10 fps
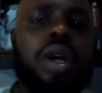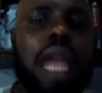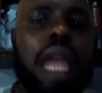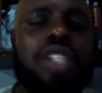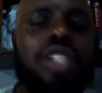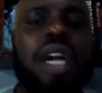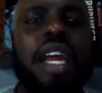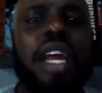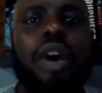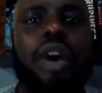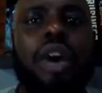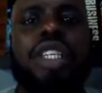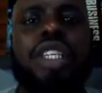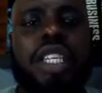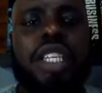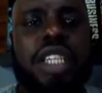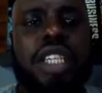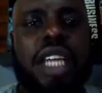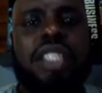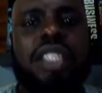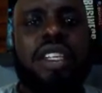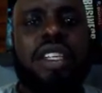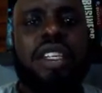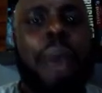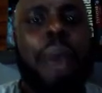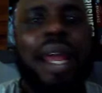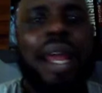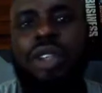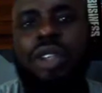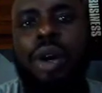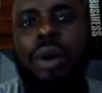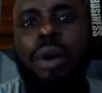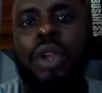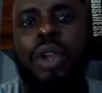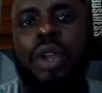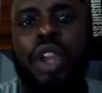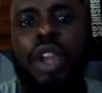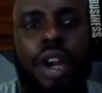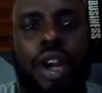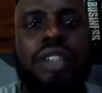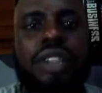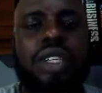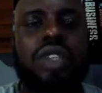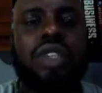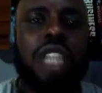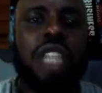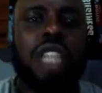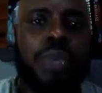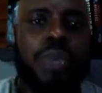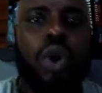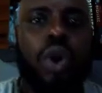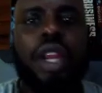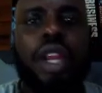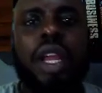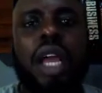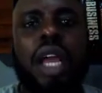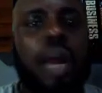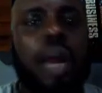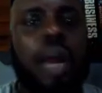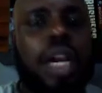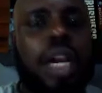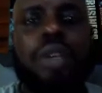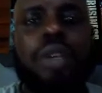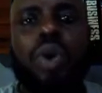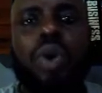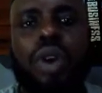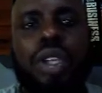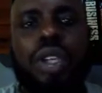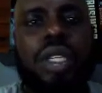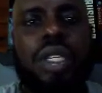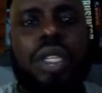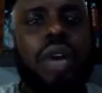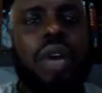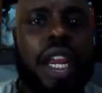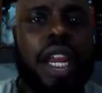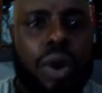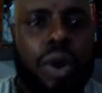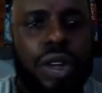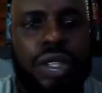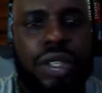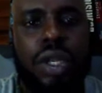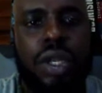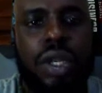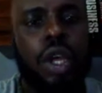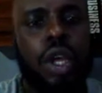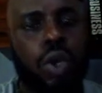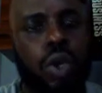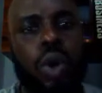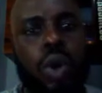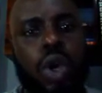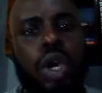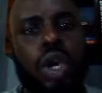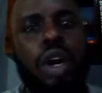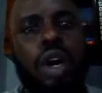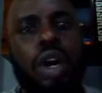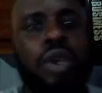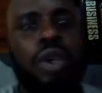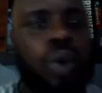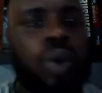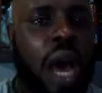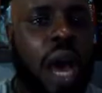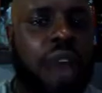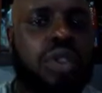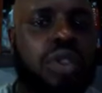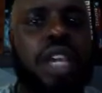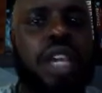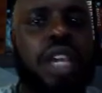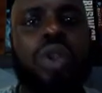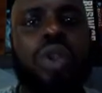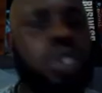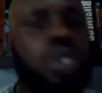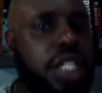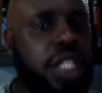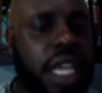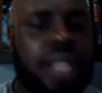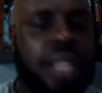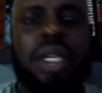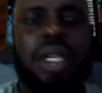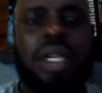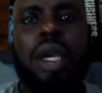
Nigeria e-currency exchangers. They buy and sell e-currencies such as Bitcoin and other cryptocurrencies and other e-currencies. So you have to take your due diligence.